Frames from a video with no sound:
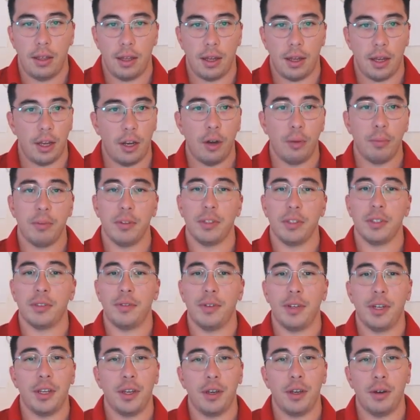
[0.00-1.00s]
I hope this
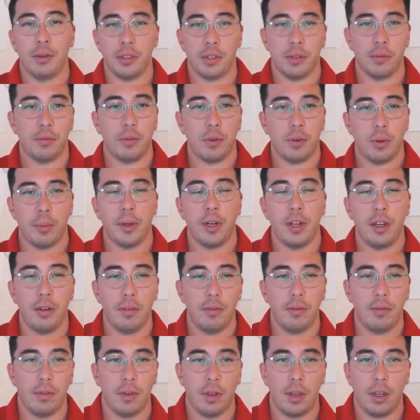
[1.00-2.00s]
video was
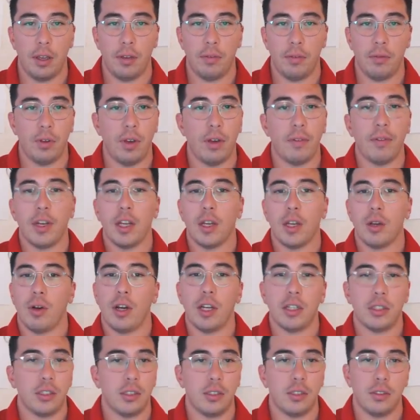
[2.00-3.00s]
informative. If you have any
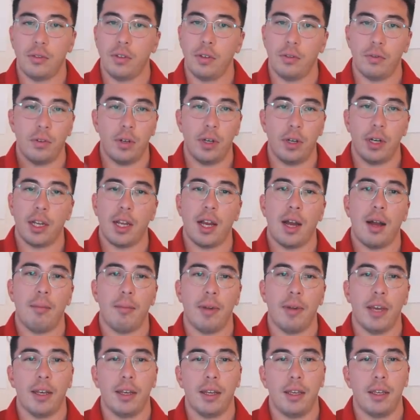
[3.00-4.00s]
questions, feel free to
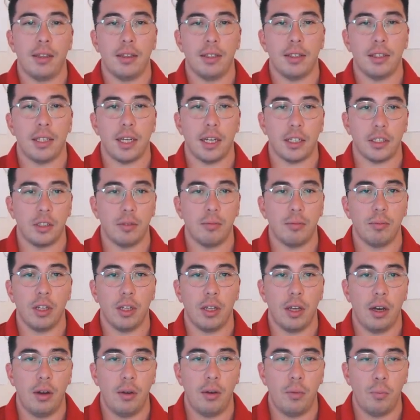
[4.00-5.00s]
comment in the section
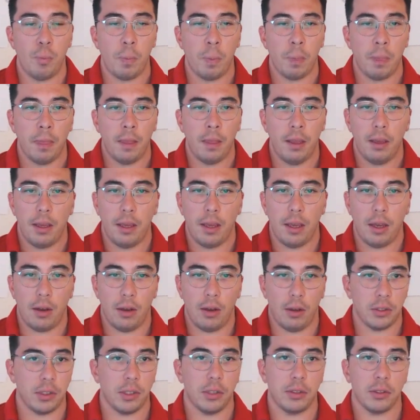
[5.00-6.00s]
below.
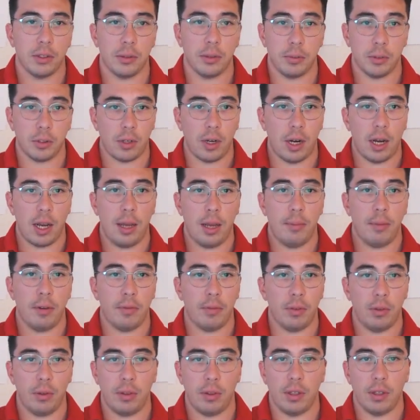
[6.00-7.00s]
Also subscribe
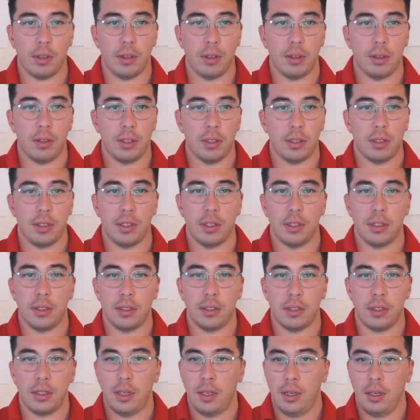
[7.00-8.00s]
if you think that this
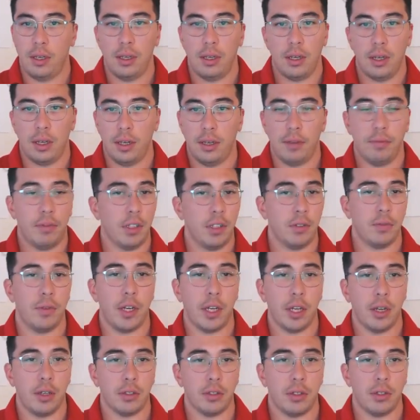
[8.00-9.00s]
is, uh, if these
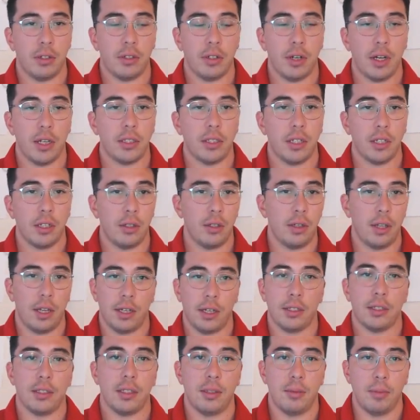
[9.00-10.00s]
videos are interesting, you'd
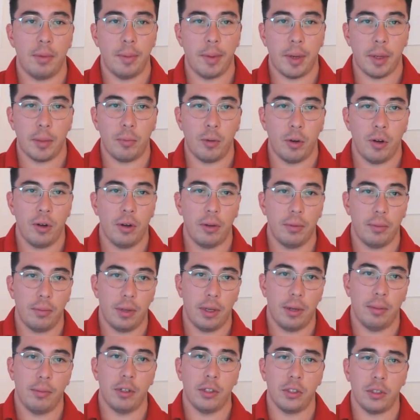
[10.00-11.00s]
like to see me make more.
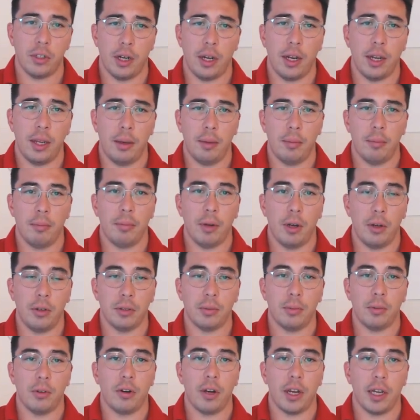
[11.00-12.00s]
I'm going to try and
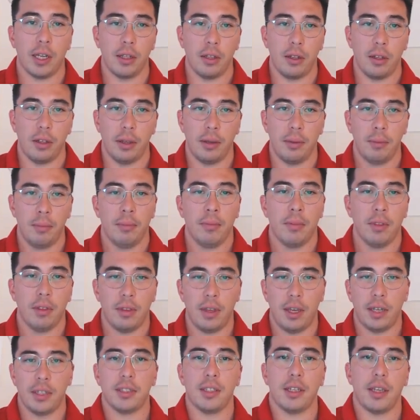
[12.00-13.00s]
post more regularly.
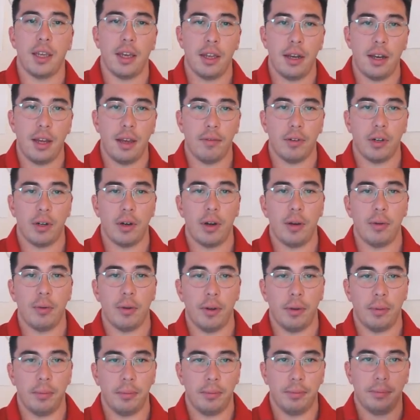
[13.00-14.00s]
Thanks again. Have a great one.